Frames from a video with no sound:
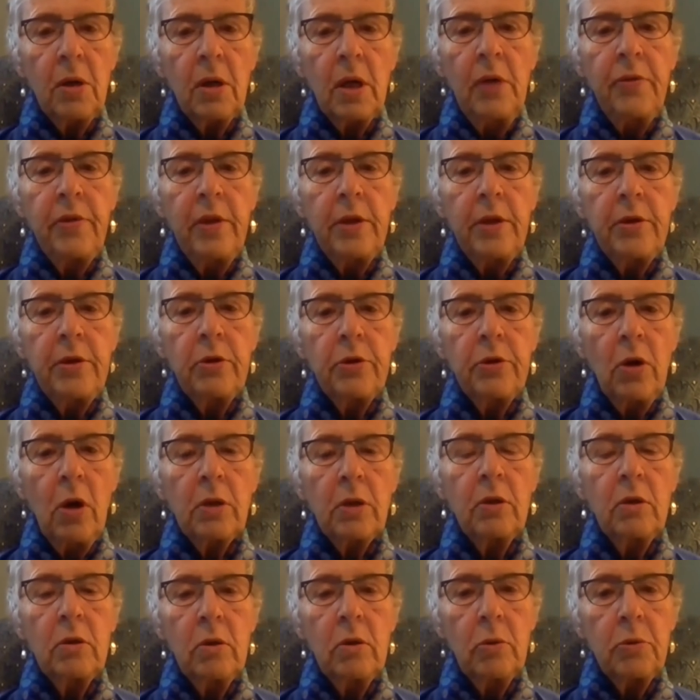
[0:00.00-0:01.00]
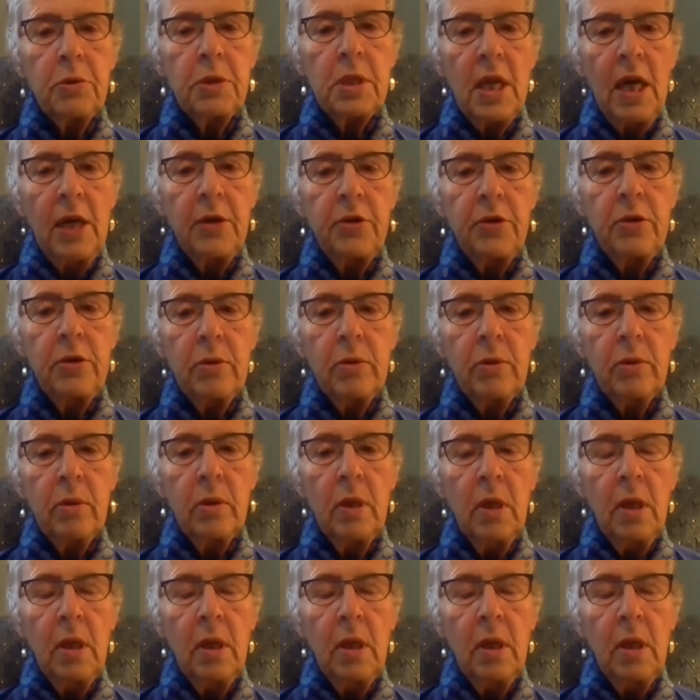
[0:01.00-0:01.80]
and that your doctor knows that too.